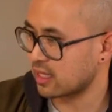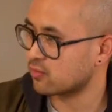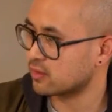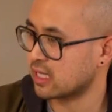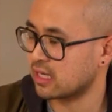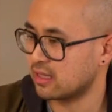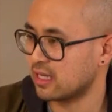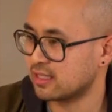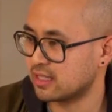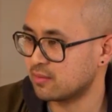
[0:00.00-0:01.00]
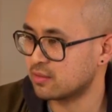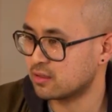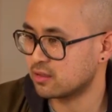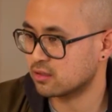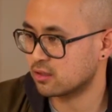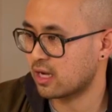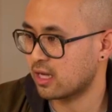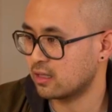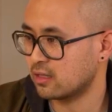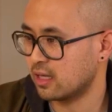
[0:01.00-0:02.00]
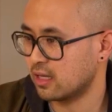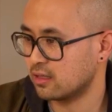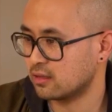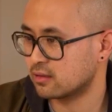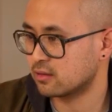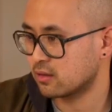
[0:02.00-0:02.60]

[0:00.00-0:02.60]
was kind of the attempt to try and